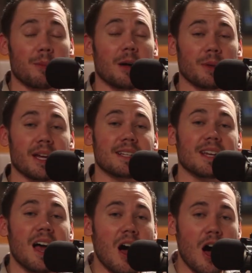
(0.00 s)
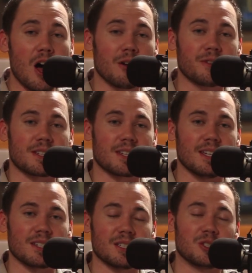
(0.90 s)
football plays of the
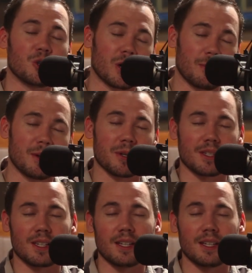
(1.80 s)
season. Joining me once